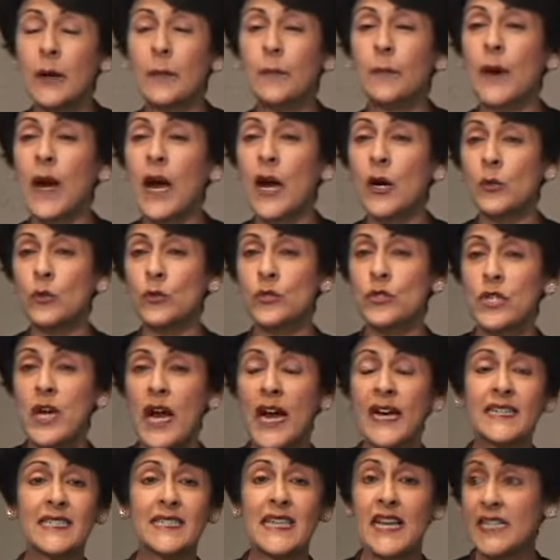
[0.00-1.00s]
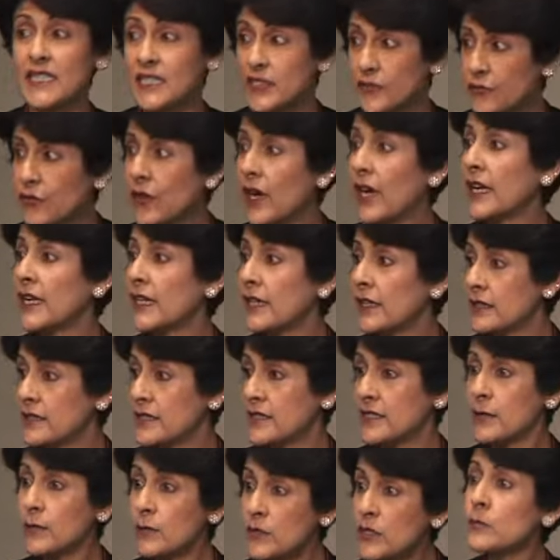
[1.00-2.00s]
about identifying
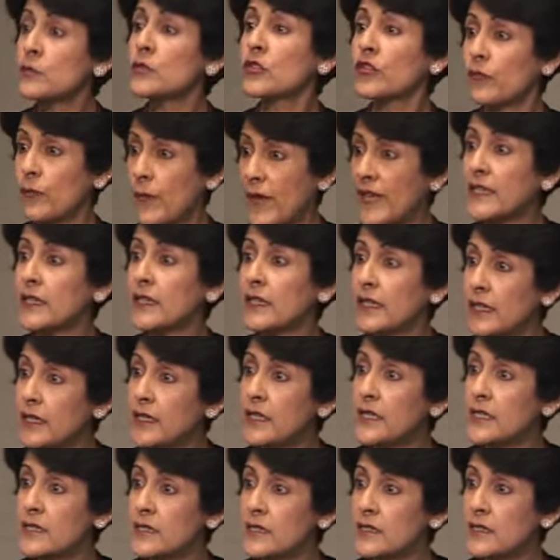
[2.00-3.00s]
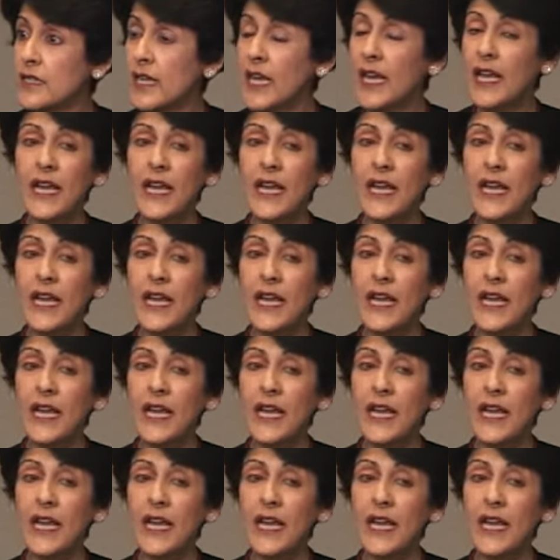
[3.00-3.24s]
symptoms of mental illness.